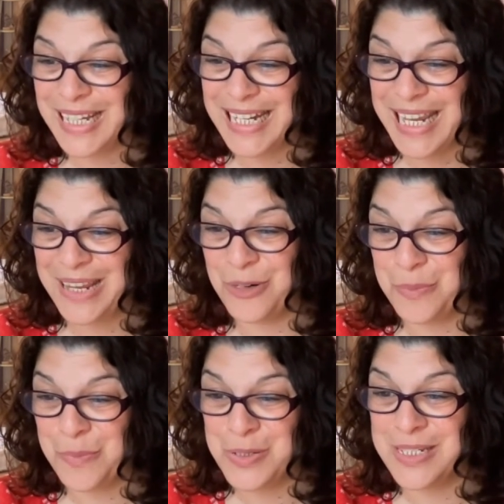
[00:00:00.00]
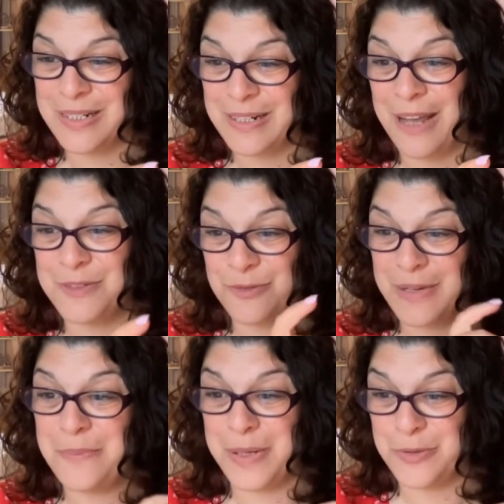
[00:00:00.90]
and hit rock bottom and have to
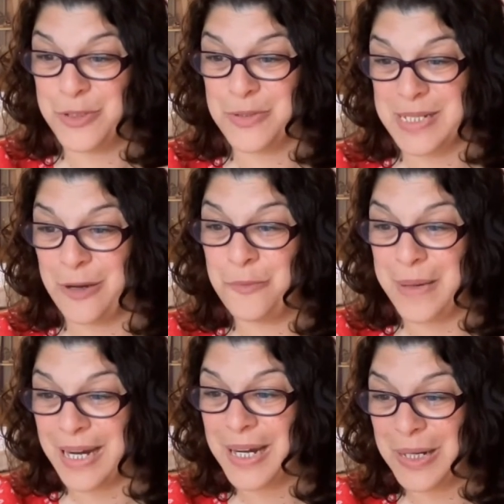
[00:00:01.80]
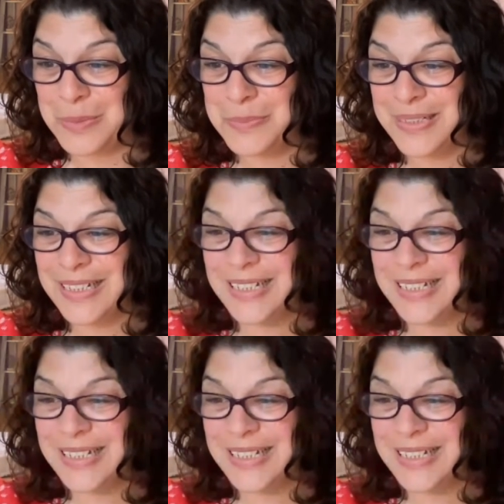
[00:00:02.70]
rebuild yourself back up.